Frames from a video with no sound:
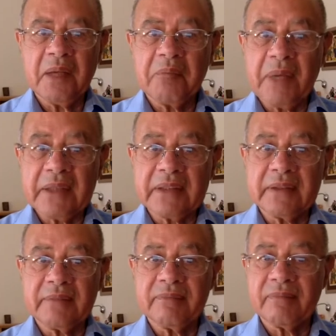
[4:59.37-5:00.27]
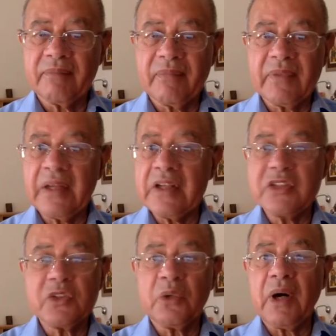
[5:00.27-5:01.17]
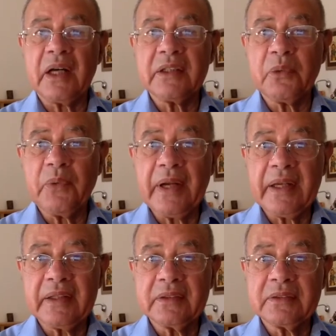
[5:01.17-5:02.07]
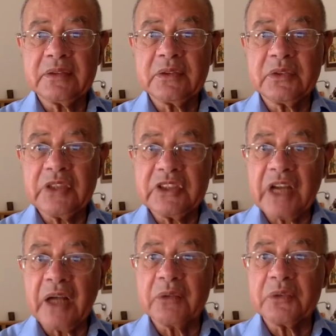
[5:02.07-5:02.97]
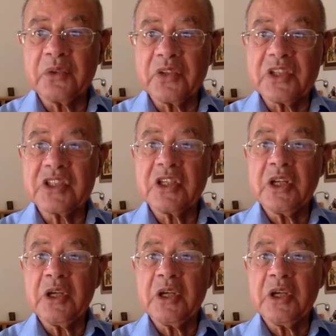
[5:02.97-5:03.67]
But there is no other way to reach out to this